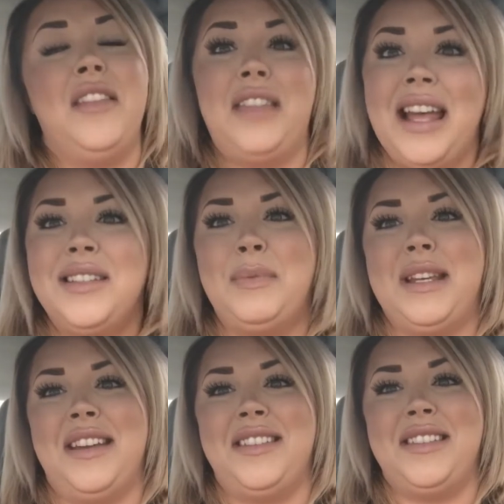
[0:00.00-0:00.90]
That's
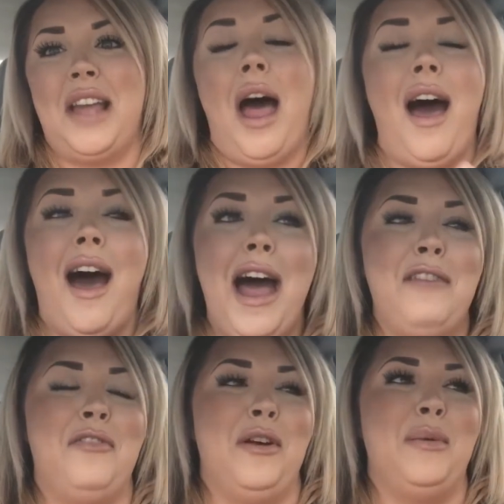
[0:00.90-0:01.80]
because I
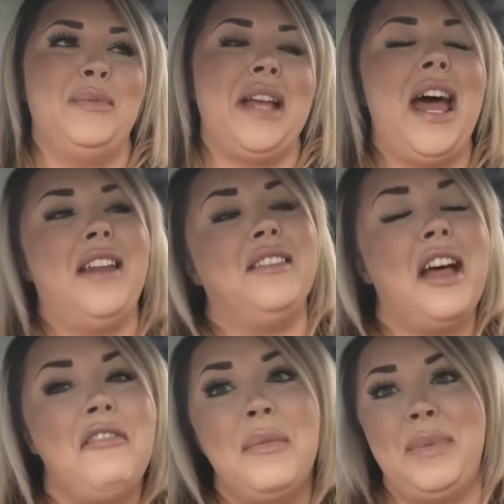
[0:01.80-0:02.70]
filmed at
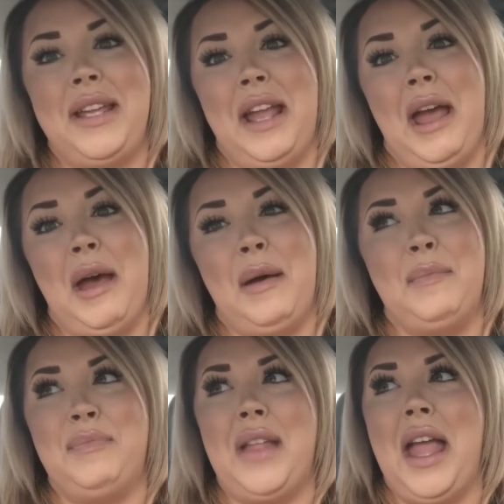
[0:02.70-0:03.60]
11
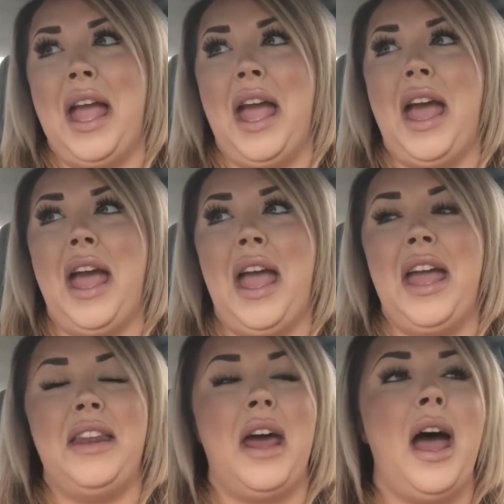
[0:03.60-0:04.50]
p.m.
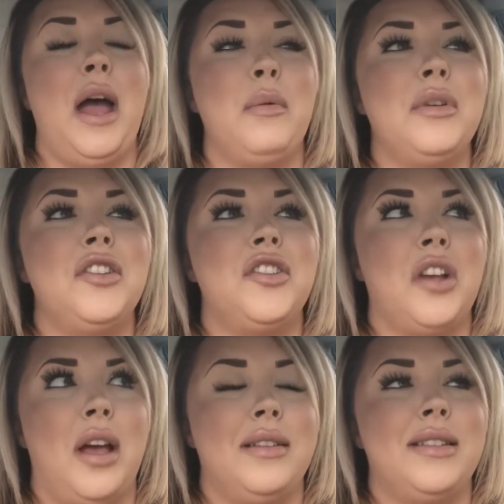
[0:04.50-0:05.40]
and I was
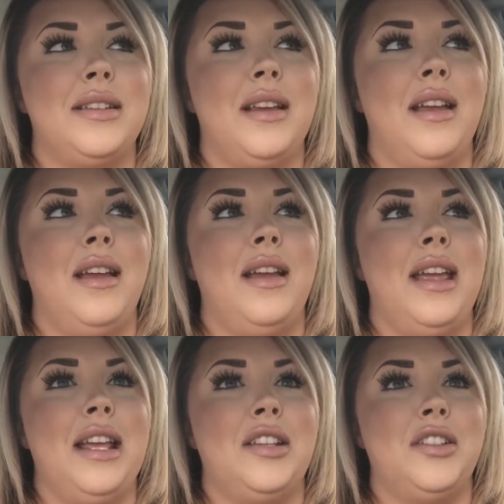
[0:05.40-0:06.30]
just
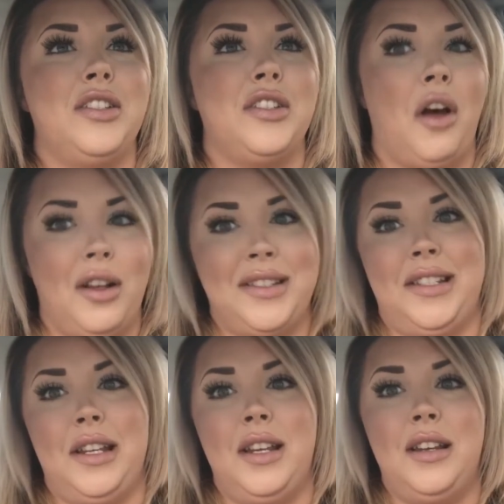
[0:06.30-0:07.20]

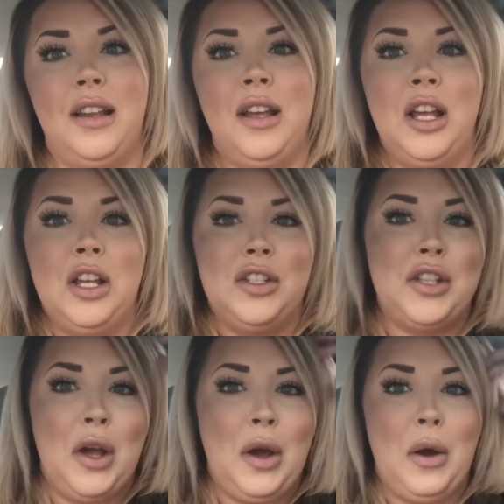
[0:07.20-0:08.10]
exhausted.
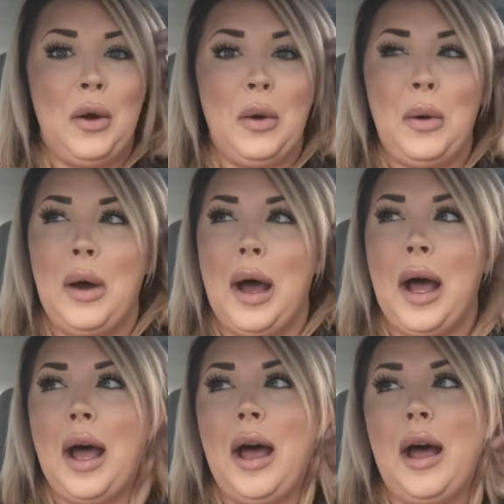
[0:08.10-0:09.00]
So,
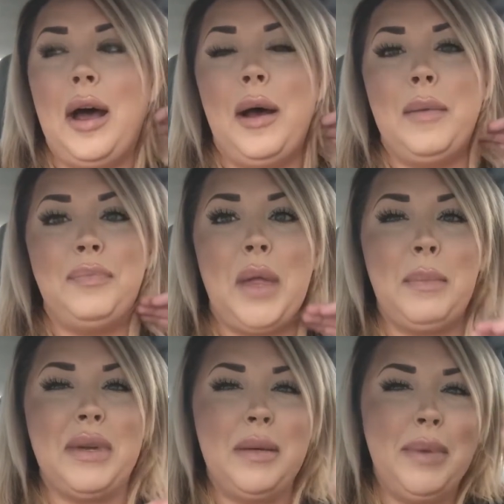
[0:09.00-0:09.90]
I'm
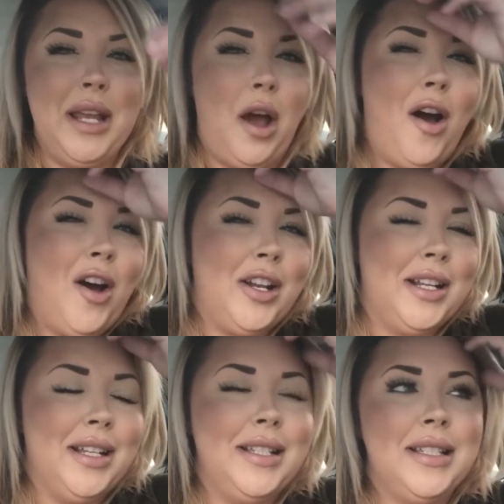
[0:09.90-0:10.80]
gonna be
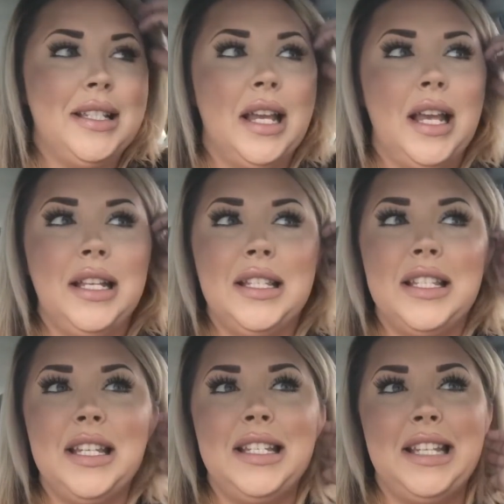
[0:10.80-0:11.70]
honest.
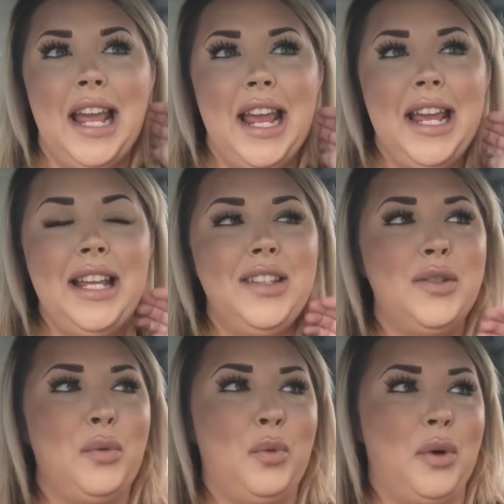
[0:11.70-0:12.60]

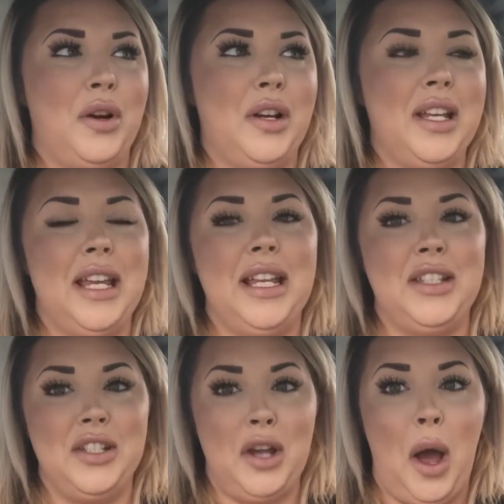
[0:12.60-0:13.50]
Today's work
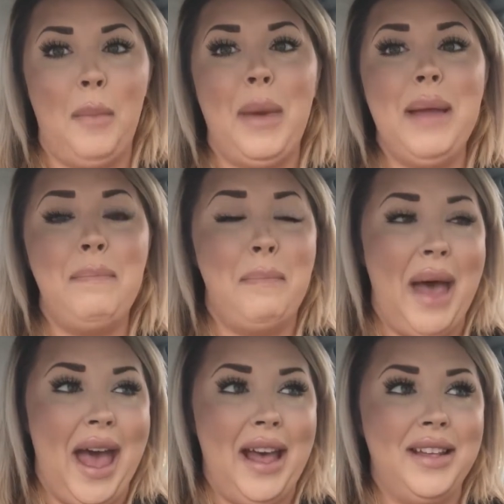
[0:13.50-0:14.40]
is not my
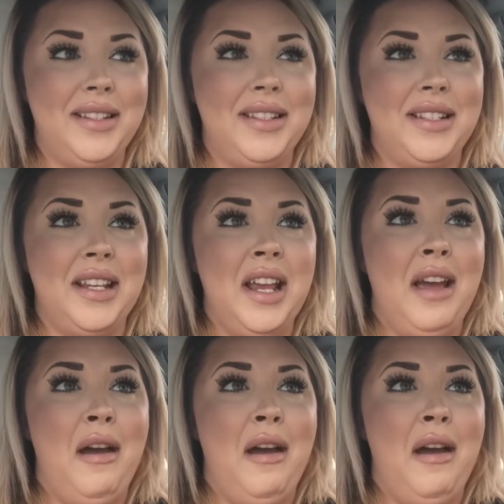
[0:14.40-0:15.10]
best.